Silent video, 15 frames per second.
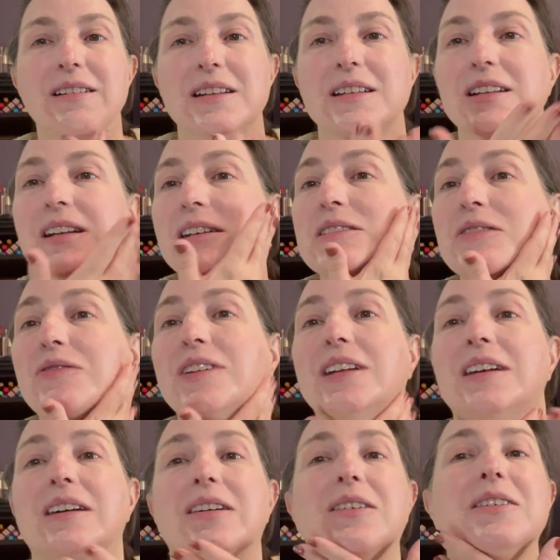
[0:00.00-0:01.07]
today's
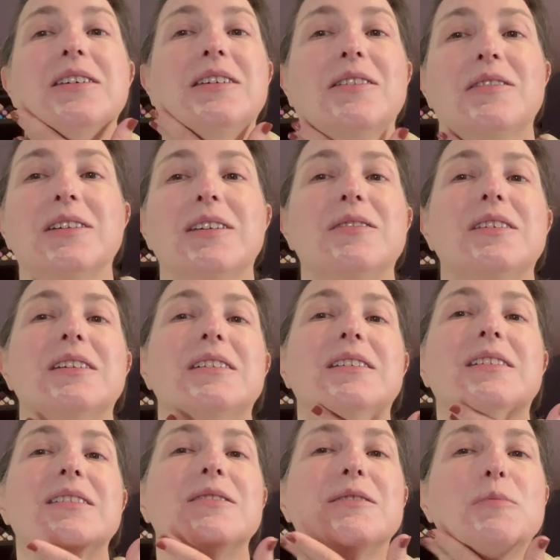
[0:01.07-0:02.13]
video what I wanted to
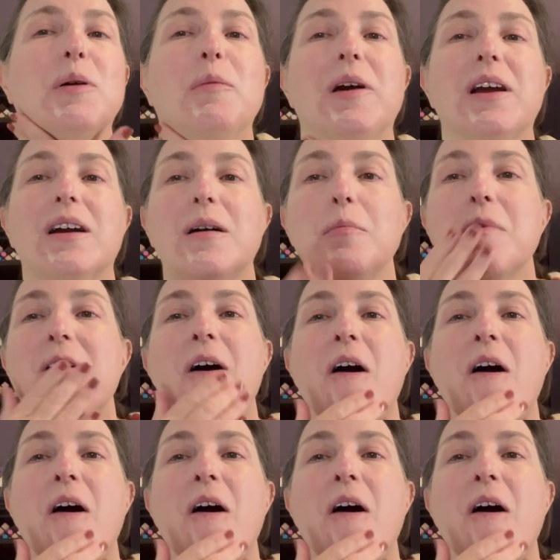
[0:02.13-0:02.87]
do with my makeup